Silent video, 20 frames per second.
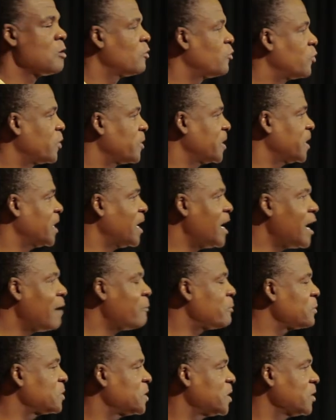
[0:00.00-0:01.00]
for the
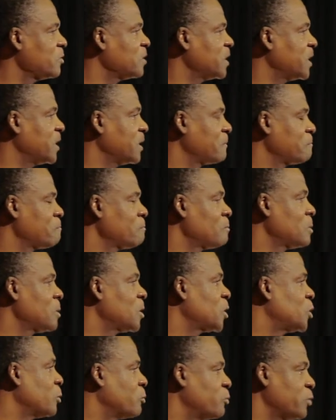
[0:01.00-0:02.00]
opportunity
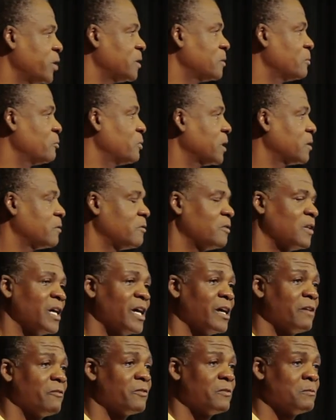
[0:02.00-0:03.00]
to breathe the breath of
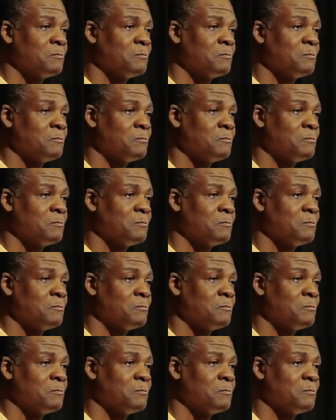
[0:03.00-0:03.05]
life.